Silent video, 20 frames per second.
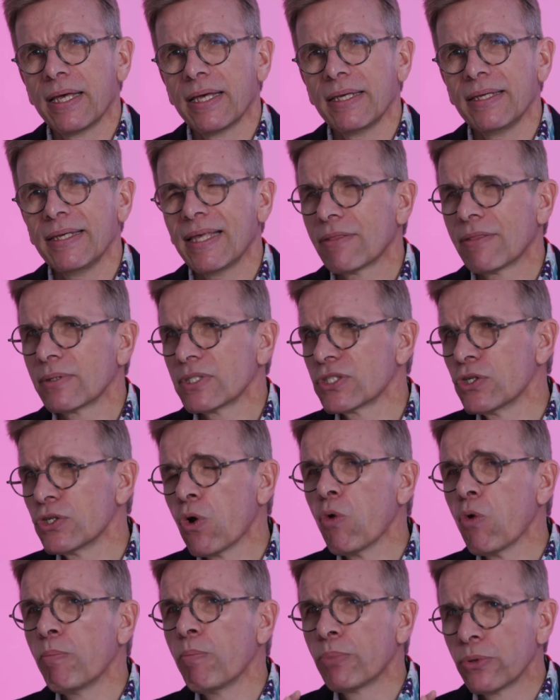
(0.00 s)
yet there is
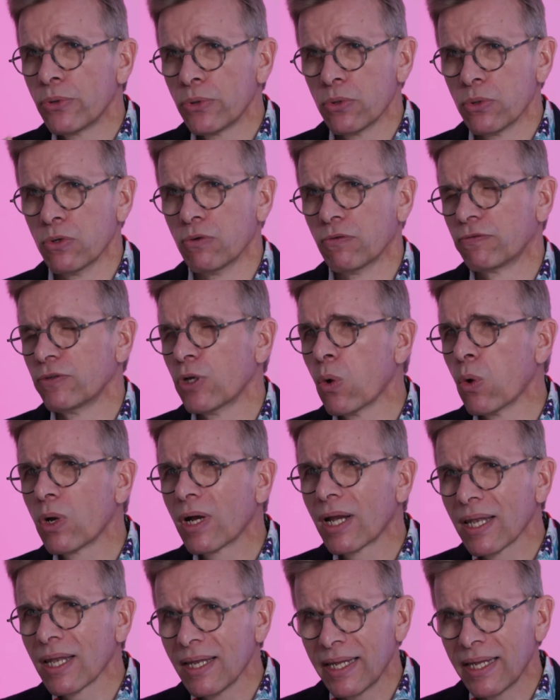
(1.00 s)
no proof, no
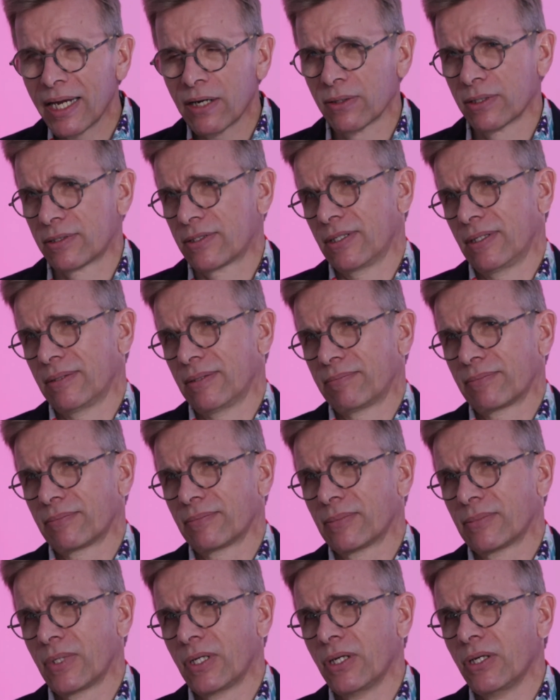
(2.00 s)
clarity.
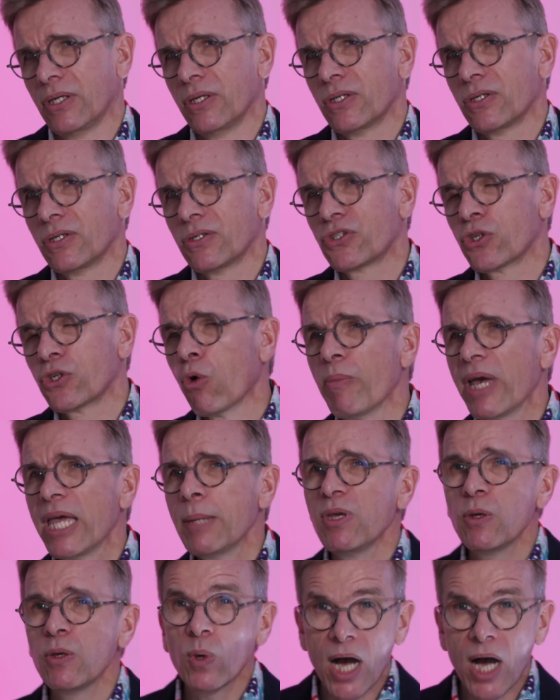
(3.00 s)
So maybe you